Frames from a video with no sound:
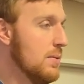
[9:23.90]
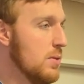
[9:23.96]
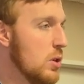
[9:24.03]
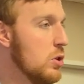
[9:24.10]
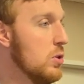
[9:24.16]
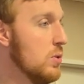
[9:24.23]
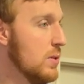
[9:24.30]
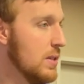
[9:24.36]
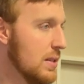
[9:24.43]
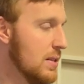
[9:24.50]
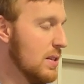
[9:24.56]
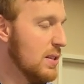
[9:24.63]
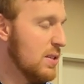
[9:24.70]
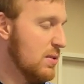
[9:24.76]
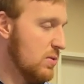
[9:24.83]
You do a
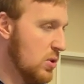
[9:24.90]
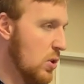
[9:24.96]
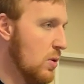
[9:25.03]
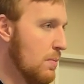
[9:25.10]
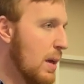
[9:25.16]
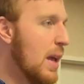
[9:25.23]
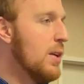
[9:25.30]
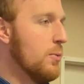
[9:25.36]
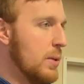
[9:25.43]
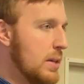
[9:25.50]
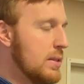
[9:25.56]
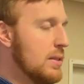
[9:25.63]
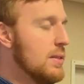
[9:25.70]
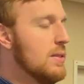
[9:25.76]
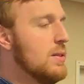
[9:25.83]
census two main
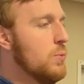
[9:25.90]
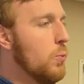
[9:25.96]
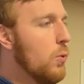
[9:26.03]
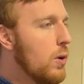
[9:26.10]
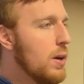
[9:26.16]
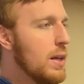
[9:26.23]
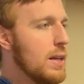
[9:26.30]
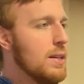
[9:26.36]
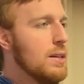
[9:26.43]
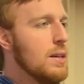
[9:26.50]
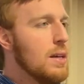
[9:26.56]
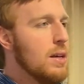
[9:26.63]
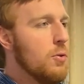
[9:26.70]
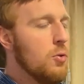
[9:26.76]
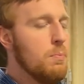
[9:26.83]
reasons. One
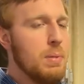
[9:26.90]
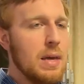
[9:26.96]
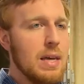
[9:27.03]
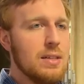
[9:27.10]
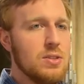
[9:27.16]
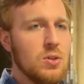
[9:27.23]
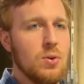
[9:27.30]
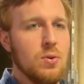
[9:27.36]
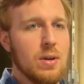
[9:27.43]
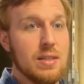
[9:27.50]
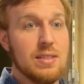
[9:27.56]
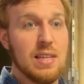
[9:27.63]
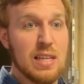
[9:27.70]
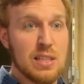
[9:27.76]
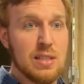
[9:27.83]
would be to
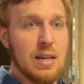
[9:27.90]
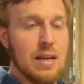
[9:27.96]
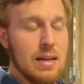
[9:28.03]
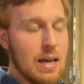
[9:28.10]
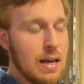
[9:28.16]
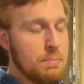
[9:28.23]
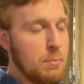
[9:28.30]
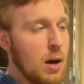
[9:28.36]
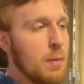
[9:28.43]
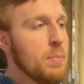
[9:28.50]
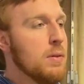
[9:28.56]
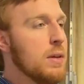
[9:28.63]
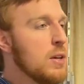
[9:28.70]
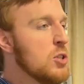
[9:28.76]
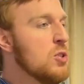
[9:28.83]
assess a
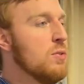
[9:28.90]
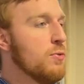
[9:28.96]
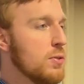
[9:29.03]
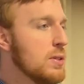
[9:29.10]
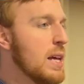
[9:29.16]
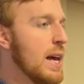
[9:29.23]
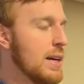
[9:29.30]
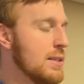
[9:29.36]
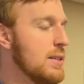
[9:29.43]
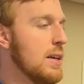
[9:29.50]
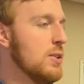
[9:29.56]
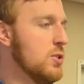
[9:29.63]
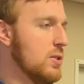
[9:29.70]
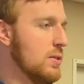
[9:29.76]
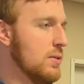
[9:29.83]
population for
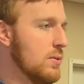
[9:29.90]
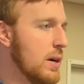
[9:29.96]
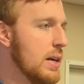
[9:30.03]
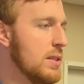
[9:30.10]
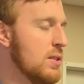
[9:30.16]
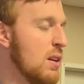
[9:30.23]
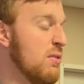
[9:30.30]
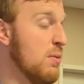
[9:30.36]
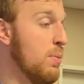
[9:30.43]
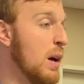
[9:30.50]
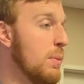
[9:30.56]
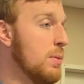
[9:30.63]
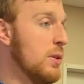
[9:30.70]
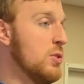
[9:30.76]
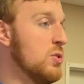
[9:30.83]
taxation, right? So if the
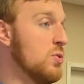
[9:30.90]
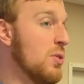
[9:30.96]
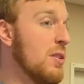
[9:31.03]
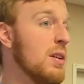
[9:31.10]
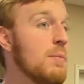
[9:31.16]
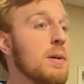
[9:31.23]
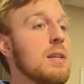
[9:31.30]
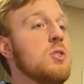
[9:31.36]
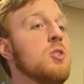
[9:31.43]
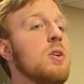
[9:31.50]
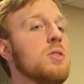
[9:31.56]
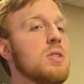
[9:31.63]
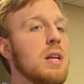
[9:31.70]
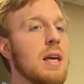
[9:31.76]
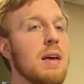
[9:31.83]
population's growing, I'm gonna
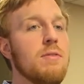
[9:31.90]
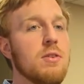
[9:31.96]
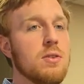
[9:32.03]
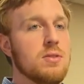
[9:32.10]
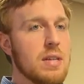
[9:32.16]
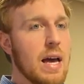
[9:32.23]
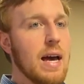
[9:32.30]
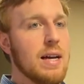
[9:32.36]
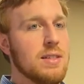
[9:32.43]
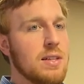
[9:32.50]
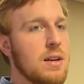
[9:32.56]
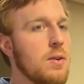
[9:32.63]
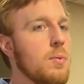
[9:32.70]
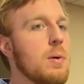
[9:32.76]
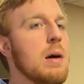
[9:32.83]
charge it a heavier tax.
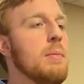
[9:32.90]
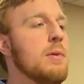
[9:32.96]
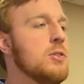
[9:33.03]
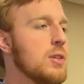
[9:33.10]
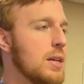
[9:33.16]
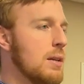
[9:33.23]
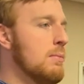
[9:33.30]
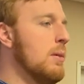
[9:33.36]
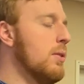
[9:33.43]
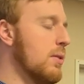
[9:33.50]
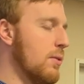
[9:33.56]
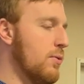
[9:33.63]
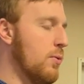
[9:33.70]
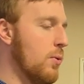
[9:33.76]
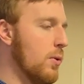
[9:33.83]
I know how much I can milk
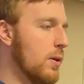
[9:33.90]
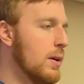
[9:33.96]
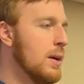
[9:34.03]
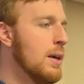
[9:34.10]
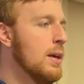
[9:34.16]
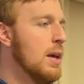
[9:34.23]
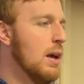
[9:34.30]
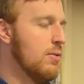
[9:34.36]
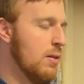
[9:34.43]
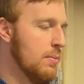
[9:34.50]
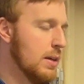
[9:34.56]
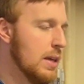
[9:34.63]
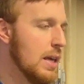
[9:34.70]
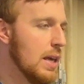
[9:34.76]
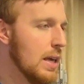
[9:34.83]
it for if I'm
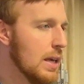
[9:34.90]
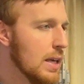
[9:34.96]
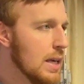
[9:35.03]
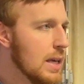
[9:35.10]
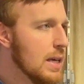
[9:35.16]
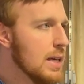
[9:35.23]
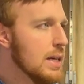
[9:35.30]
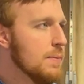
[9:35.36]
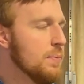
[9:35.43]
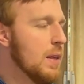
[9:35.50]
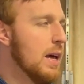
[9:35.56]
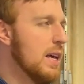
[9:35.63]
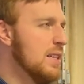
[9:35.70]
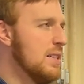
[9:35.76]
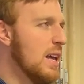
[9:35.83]
the king.
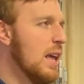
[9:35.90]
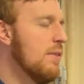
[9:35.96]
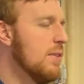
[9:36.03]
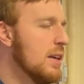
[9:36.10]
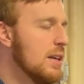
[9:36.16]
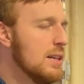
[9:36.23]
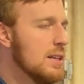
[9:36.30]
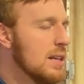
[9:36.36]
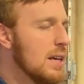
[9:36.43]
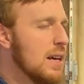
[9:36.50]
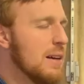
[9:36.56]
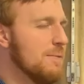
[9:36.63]
David,